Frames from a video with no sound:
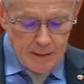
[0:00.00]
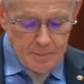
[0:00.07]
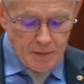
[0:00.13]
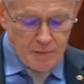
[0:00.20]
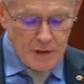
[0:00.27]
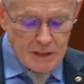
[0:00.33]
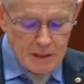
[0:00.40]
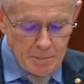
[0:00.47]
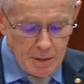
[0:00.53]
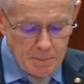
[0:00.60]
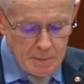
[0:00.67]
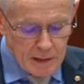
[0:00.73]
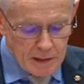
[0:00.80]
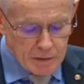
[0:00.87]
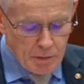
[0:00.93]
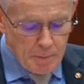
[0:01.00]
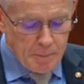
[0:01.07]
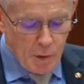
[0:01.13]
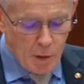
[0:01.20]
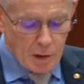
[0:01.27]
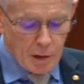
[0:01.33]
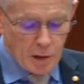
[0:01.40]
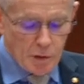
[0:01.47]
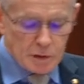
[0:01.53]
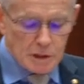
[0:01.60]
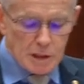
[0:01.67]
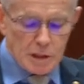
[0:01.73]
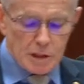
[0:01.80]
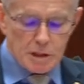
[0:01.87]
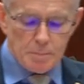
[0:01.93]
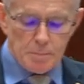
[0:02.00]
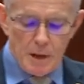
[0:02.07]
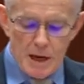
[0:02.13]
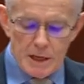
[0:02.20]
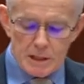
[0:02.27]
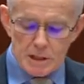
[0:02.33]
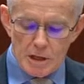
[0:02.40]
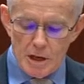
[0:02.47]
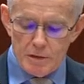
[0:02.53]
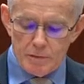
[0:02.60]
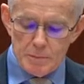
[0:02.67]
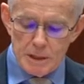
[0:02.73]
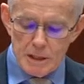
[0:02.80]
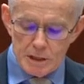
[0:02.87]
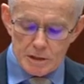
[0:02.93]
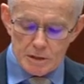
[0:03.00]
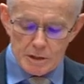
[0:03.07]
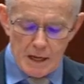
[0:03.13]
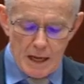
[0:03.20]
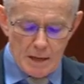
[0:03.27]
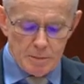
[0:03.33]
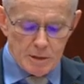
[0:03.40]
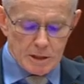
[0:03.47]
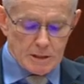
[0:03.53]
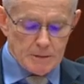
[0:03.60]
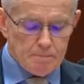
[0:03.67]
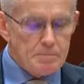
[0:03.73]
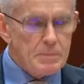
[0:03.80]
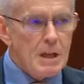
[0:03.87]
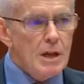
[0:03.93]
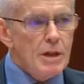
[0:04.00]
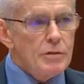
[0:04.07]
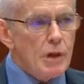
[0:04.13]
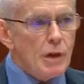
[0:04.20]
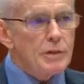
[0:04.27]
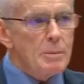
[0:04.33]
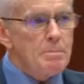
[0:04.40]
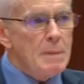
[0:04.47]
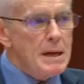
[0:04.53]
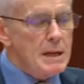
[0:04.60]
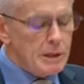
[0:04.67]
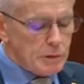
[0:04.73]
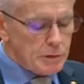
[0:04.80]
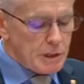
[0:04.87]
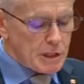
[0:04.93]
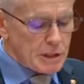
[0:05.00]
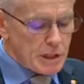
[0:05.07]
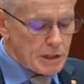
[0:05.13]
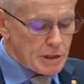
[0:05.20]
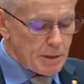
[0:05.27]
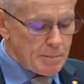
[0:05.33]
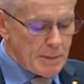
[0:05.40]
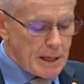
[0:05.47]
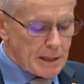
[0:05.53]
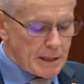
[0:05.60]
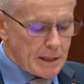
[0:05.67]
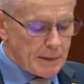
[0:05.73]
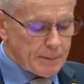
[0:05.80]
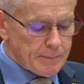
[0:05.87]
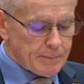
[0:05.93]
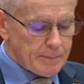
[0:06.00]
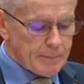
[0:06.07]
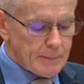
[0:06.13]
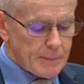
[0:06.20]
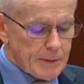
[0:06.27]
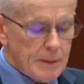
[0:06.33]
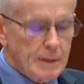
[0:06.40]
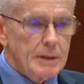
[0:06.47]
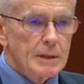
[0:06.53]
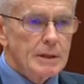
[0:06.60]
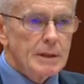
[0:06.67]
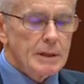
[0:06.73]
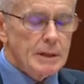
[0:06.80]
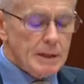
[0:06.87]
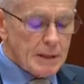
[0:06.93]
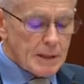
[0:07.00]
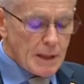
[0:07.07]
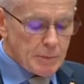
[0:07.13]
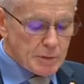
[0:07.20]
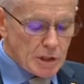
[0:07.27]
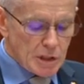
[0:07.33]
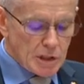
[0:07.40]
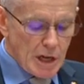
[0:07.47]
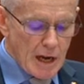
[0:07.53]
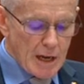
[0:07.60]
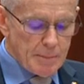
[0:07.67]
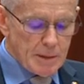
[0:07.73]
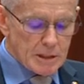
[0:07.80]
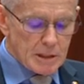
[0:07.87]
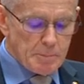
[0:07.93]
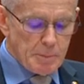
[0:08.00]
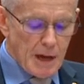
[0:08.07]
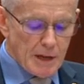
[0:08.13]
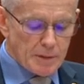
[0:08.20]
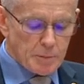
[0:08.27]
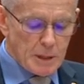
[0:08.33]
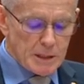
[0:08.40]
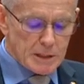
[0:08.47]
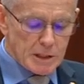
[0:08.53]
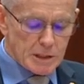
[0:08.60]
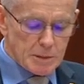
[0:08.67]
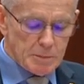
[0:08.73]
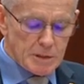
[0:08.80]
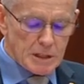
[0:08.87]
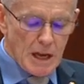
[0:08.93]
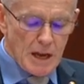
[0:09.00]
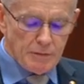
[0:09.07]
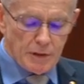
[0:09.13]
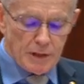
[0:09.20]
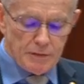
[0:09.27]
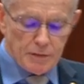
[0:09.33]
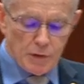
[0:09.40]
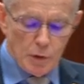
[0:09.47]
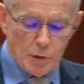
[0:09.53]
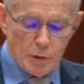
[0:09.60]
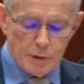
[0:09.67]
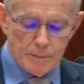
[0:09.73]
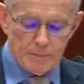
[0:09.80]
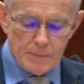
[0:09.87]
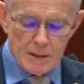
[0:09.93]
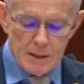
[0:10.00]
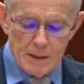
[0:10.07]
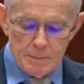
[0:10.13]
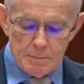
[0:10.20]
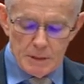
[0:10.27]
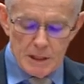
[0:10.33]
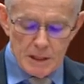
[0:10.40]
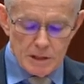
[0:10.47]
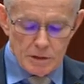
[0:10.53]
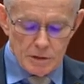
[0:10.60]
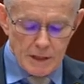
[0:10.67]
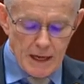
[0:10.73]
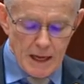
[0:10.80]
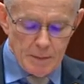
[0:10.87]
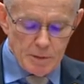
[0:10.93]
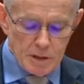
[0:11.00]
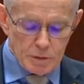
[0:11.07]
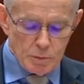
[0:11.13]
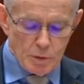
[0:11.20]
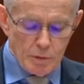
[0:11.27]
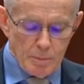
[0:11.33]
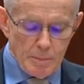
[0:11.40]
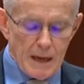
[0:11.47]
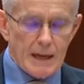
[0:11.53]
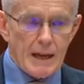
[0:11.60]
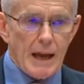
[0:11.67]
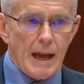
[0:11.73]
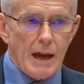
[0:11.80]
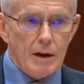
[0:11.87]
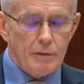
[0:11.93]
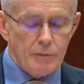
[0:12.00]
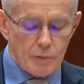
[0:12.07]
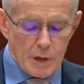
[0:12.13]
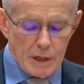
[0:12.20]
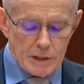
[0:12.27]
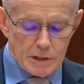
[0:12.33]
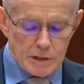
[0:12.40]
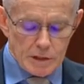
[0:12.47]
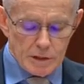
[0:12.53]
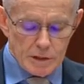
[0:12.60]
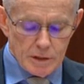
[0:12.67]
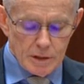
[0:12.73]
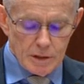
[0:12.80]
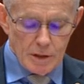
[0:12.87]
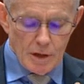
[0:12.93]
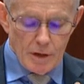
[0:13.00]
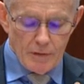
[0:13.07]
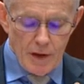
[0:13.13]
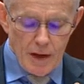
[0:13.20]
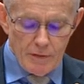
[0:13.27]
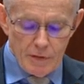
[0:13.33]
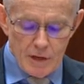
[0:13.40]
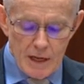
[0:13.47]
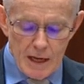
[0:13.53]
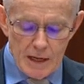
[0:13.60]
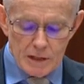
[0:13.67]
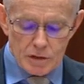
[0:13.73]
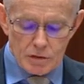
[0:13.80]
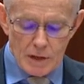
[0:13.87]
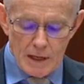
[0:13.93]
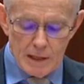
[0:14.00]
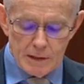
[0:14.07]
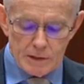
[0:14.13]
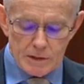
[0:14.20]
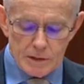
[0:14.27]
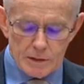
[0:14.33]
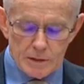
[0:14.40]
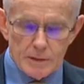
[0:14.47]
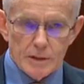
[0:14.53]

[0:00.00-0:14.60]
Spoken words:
Professor Macmillan's report looked at the supply side of medicinal cannabis, not the medical decision-making. That was a shame, as the pathway system is heavily flawed. Medicinal cannabis will remain out of reach of everyday Australians